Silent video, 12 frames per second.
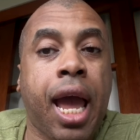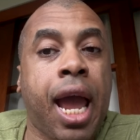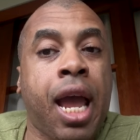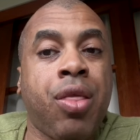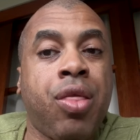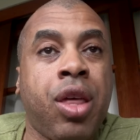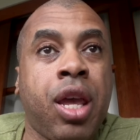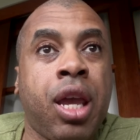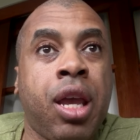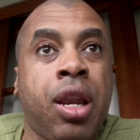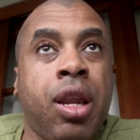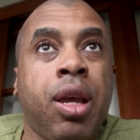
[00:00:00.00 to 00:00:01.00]
And
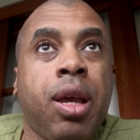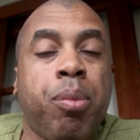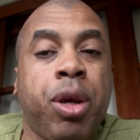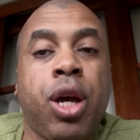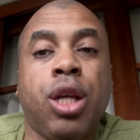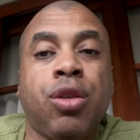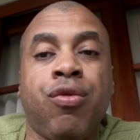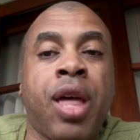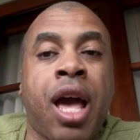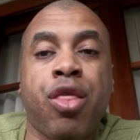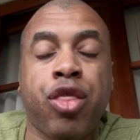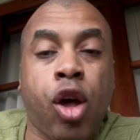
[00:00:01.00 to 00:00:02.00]
then because of
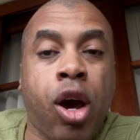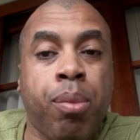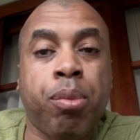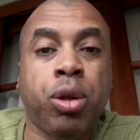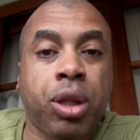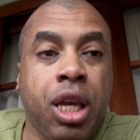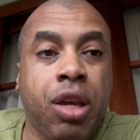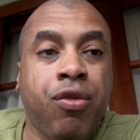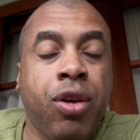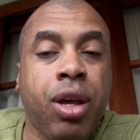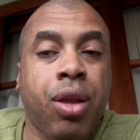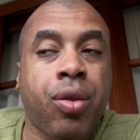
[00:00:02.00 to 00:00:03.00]
that thought and belief,
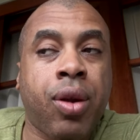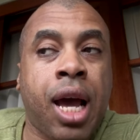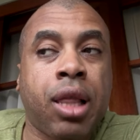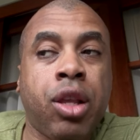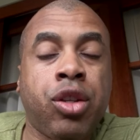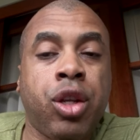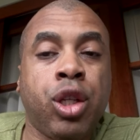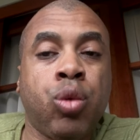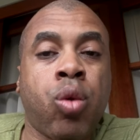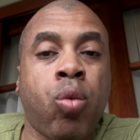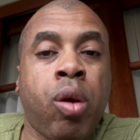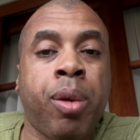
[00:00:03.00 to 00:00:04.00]
they're not listening to
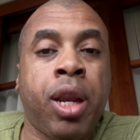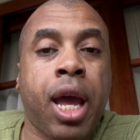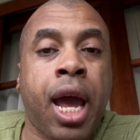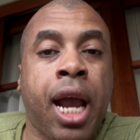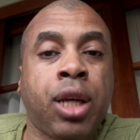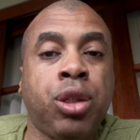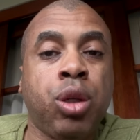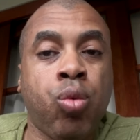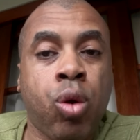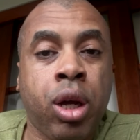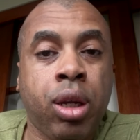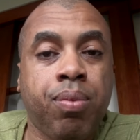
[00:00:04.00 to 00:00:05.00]
what women actually
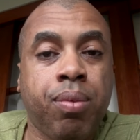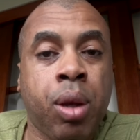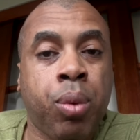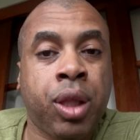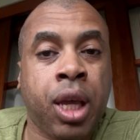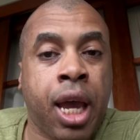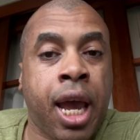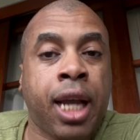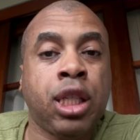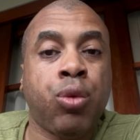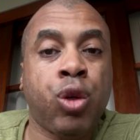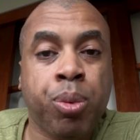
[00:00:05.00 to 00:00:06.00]
want and what they
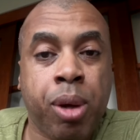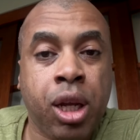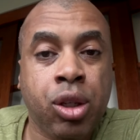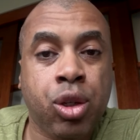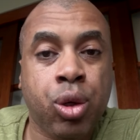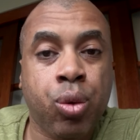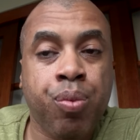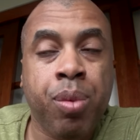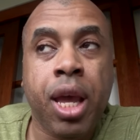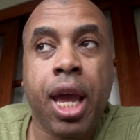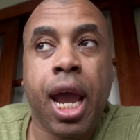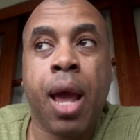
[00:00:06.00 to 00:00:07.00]
actually respond to.
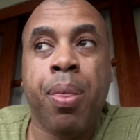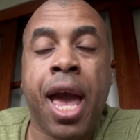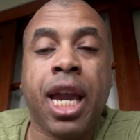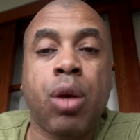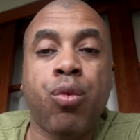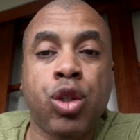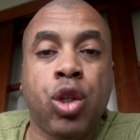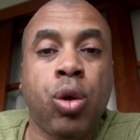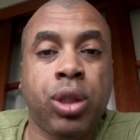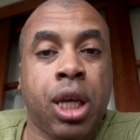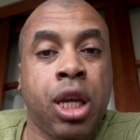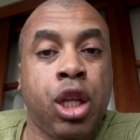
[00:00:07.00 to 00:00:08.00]
And that can
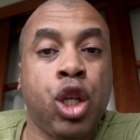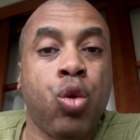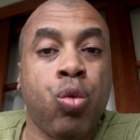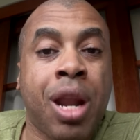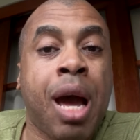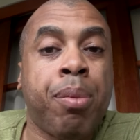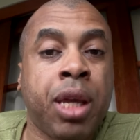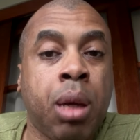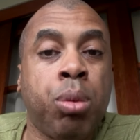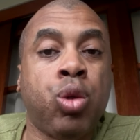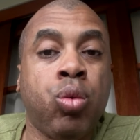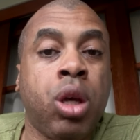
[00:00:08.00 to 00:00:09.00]
result in you not being
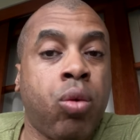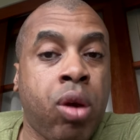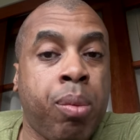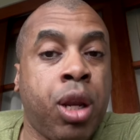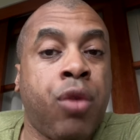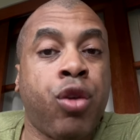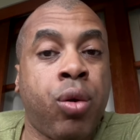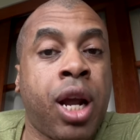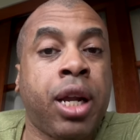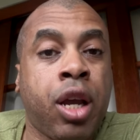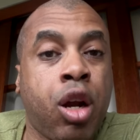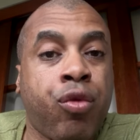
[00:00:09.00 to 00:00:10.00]
able to get women if you're
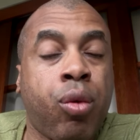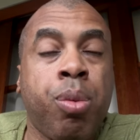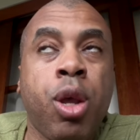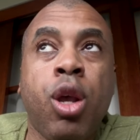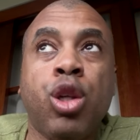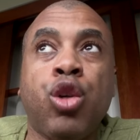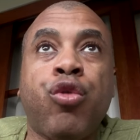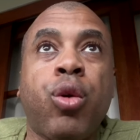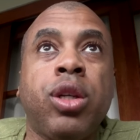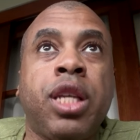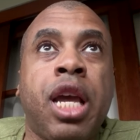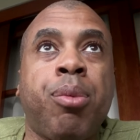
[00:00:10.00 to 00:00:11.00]
not careful. So, for
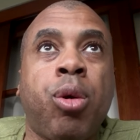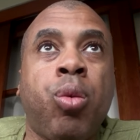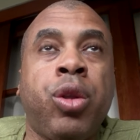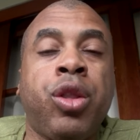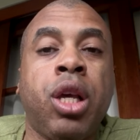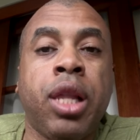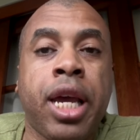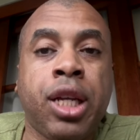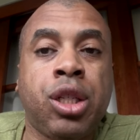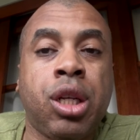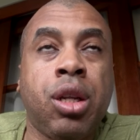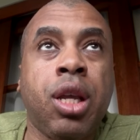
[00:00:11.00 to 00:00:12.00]
example, with the
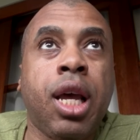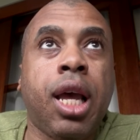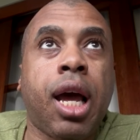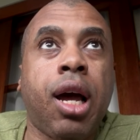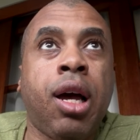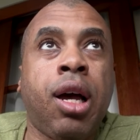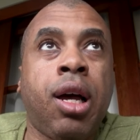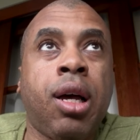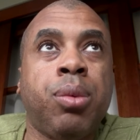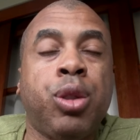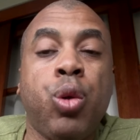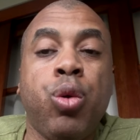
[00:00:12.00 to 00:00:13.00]
election, uh,
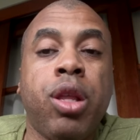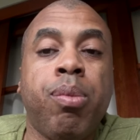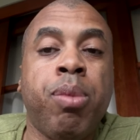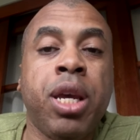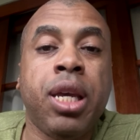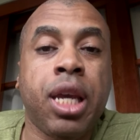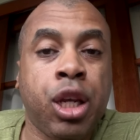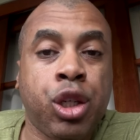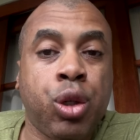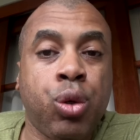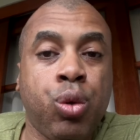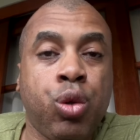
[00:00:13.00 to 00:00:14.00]
two of the big
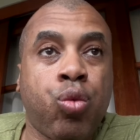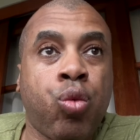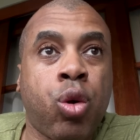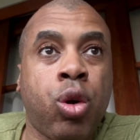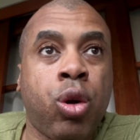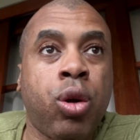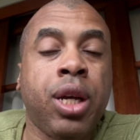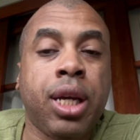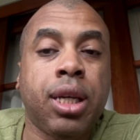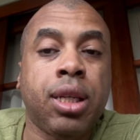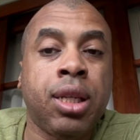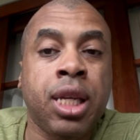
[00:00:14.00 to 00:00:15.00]
issues were
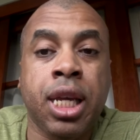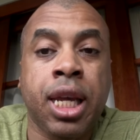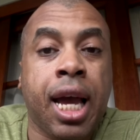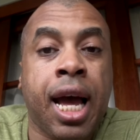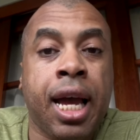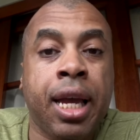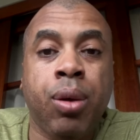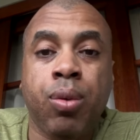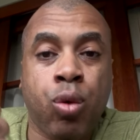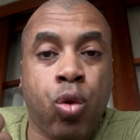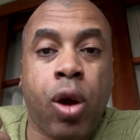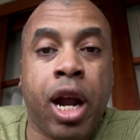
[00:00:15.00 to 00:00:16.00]
DEI
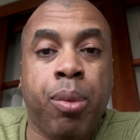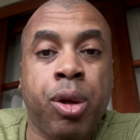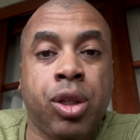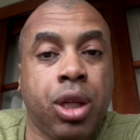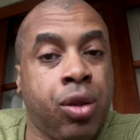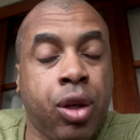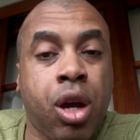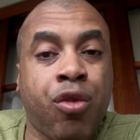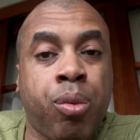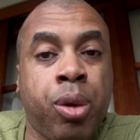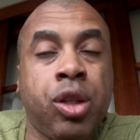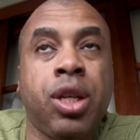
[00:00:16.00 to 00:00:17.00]
requirements in the
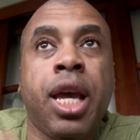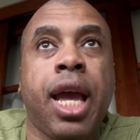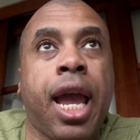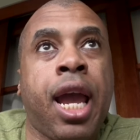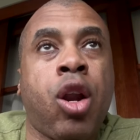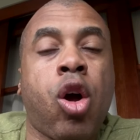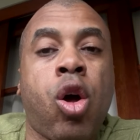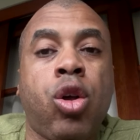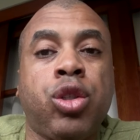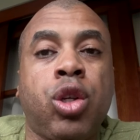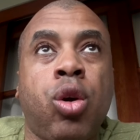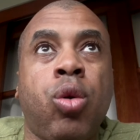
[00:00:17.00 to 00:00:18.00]
government and
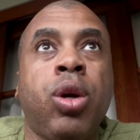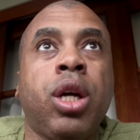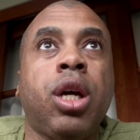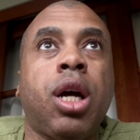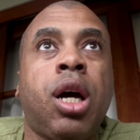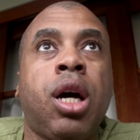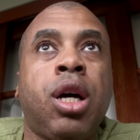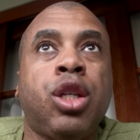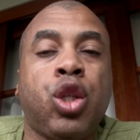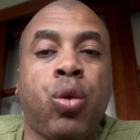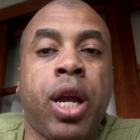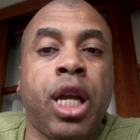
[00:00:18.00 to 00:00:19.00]
also uh,
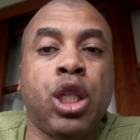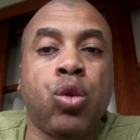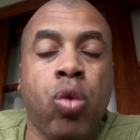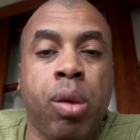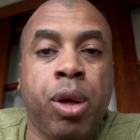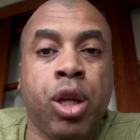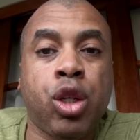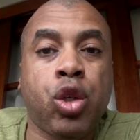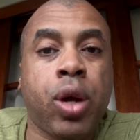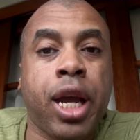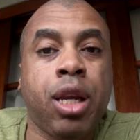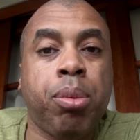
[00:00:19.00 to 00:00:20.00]
trans women
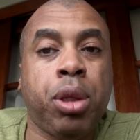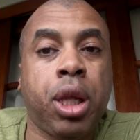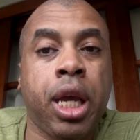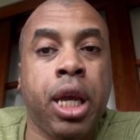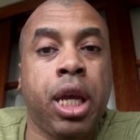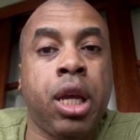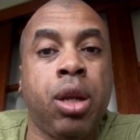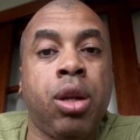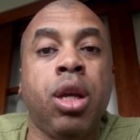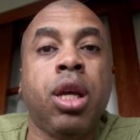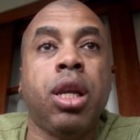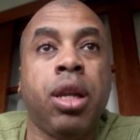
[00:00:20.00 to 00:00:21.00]
trying to play
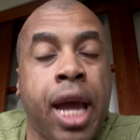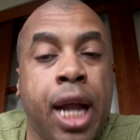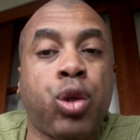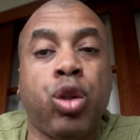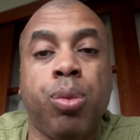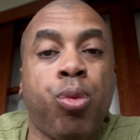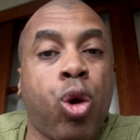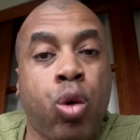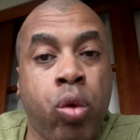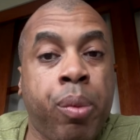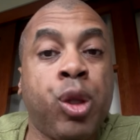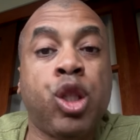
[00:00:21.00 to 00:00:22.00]
in naturally born
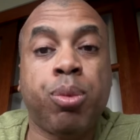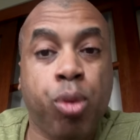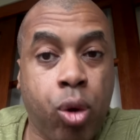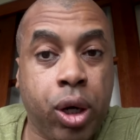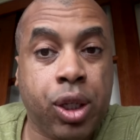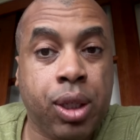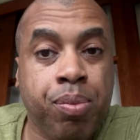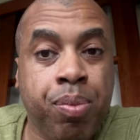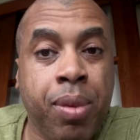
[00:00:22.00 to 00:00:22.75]
women's sports.